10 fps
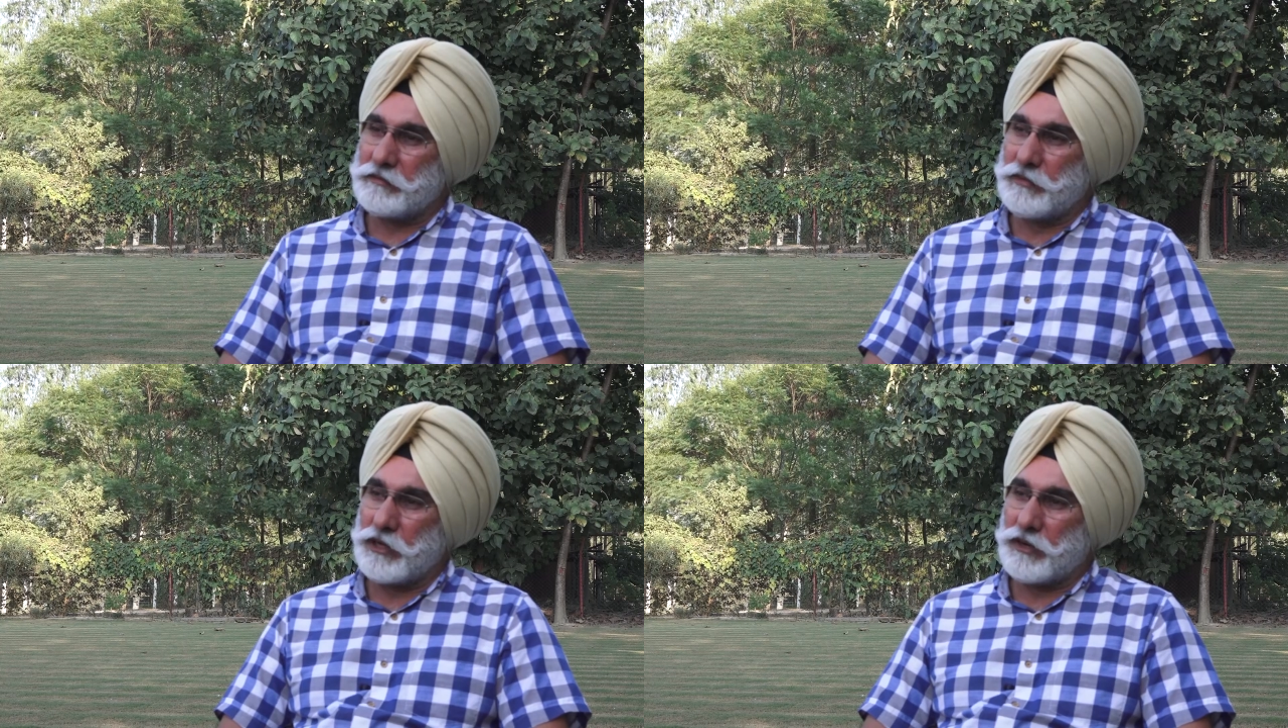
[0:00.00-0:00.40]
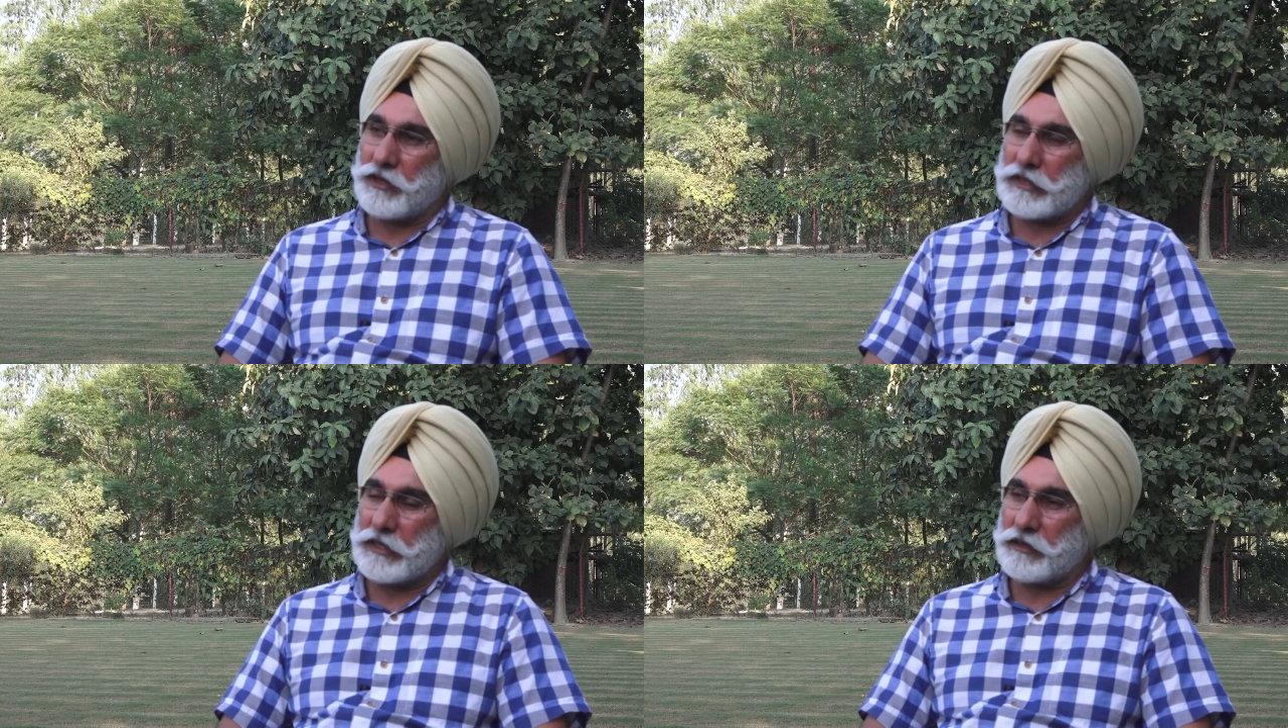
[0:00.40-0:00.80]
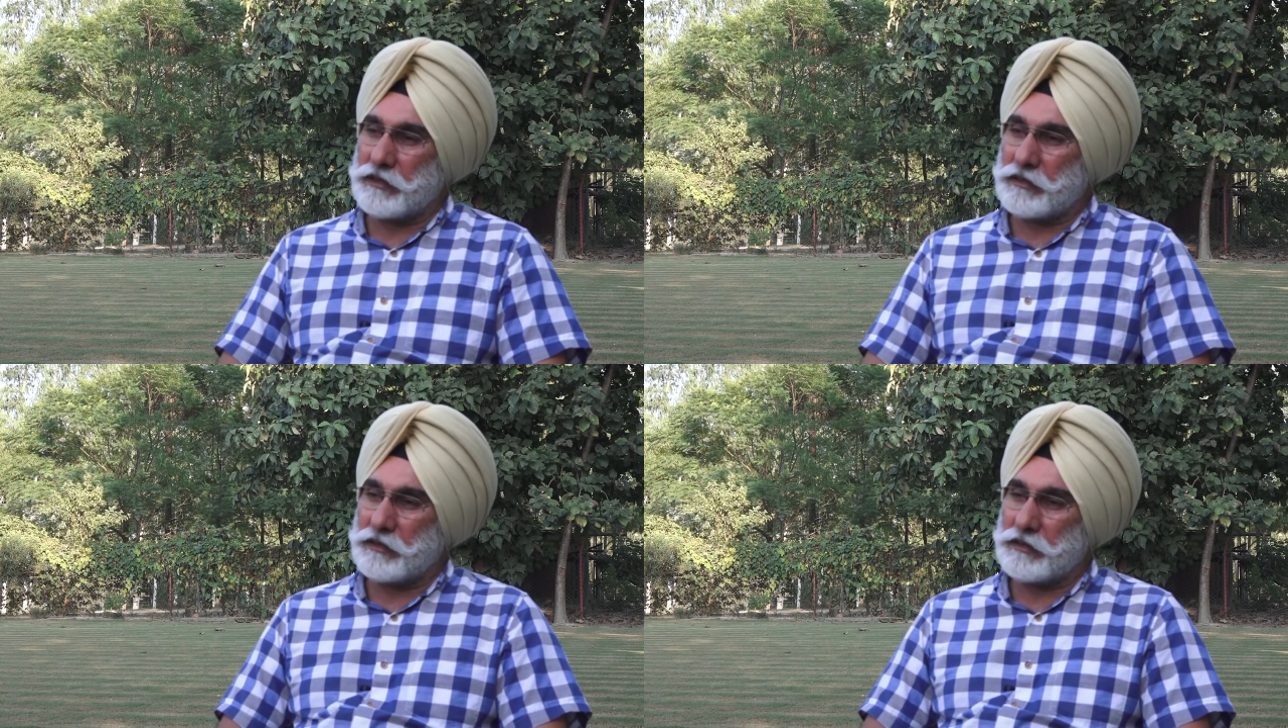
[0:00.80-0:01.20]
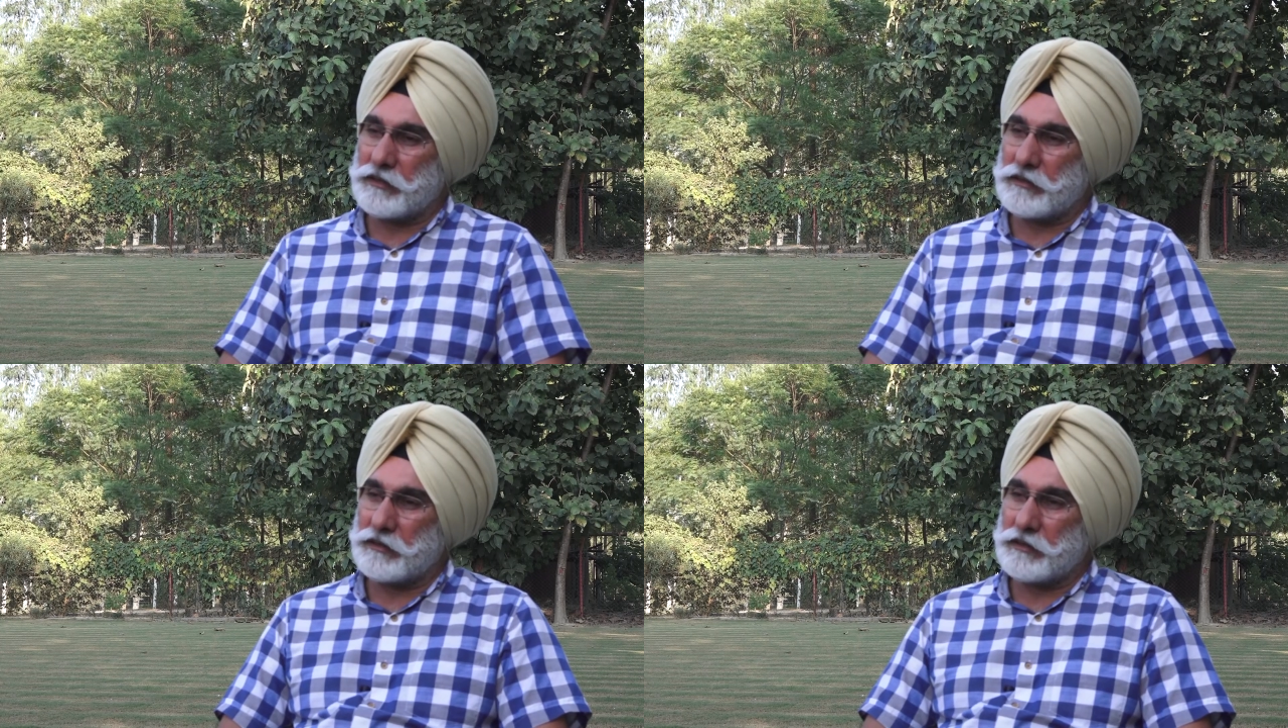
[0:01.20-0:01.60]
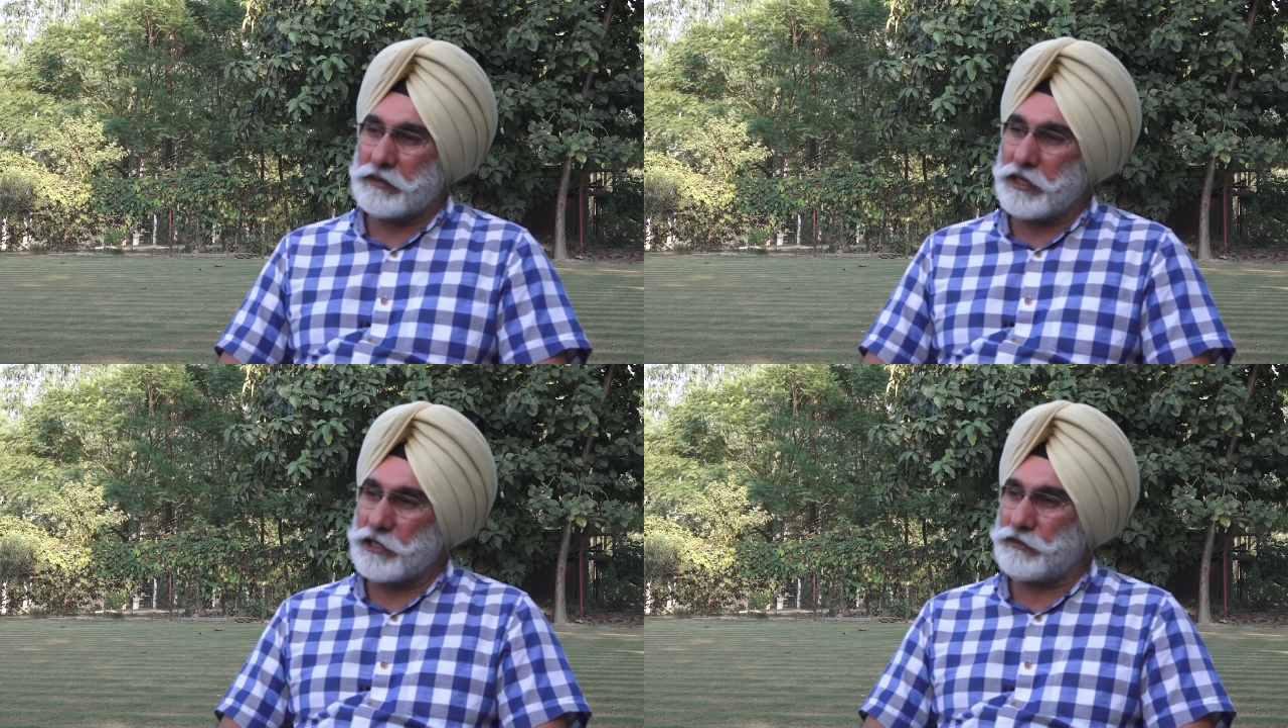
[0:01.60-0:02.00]
because in
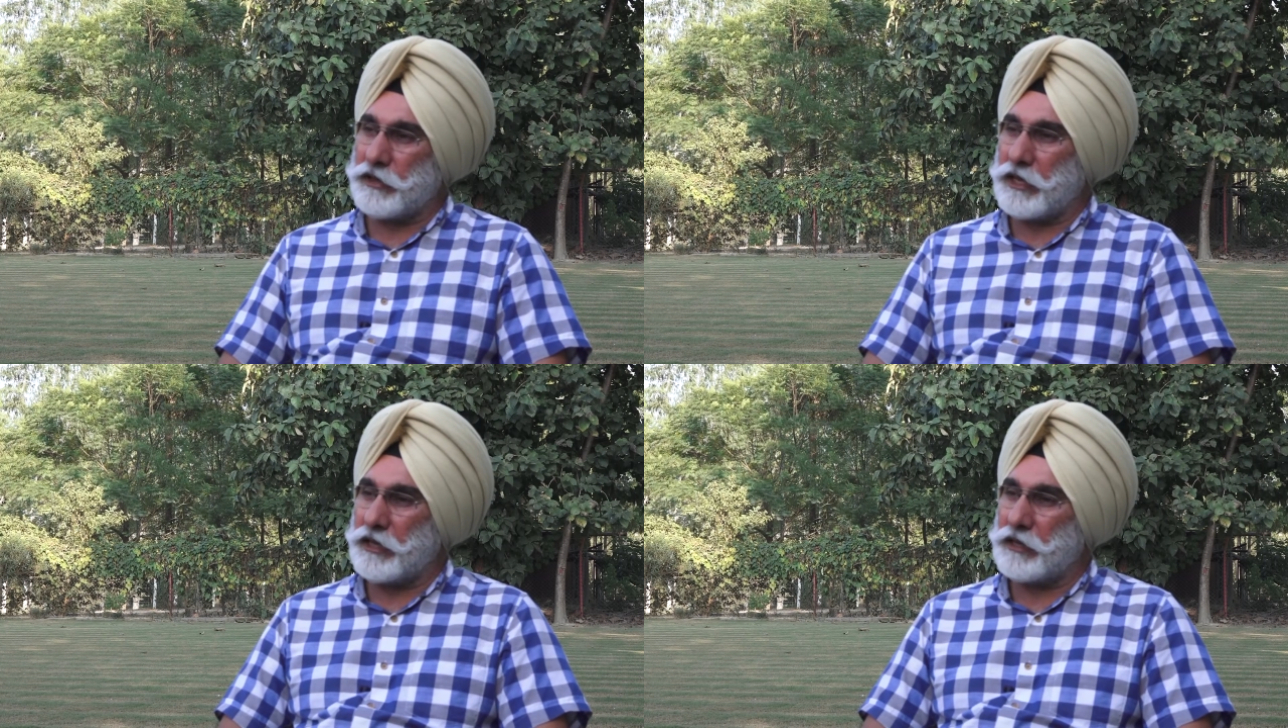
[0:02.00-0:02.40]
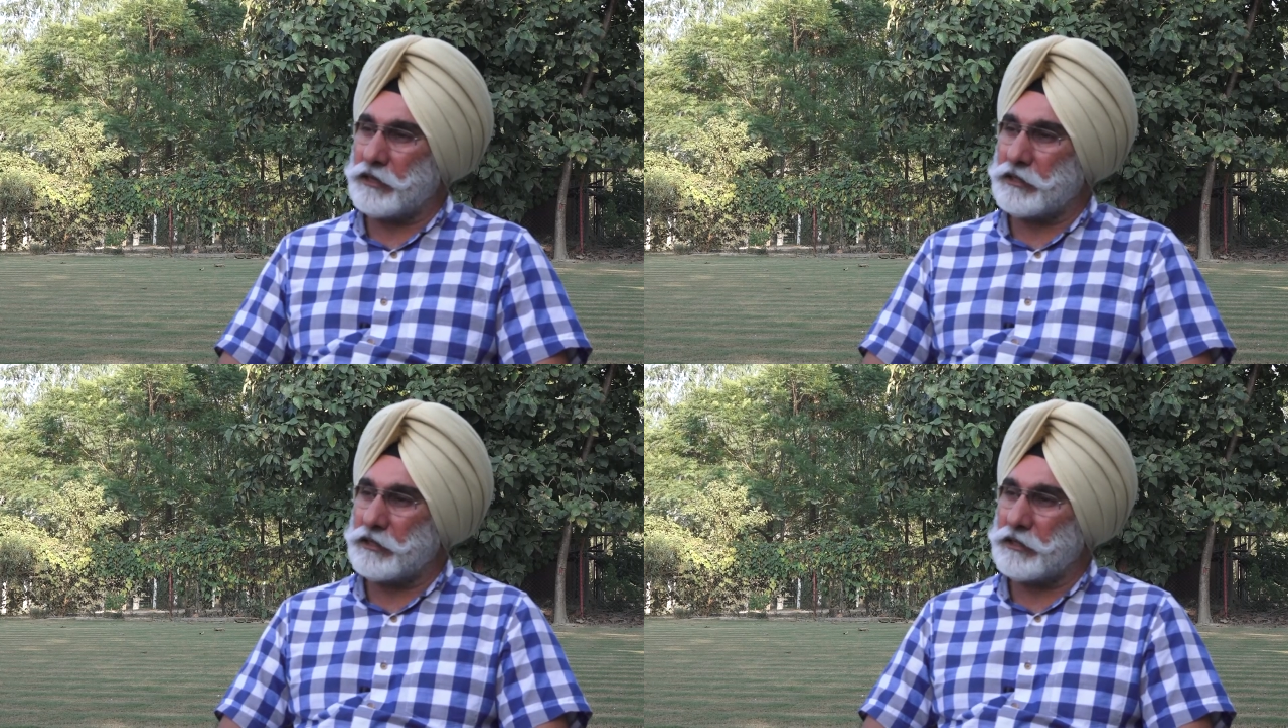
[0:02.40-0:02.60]
this way,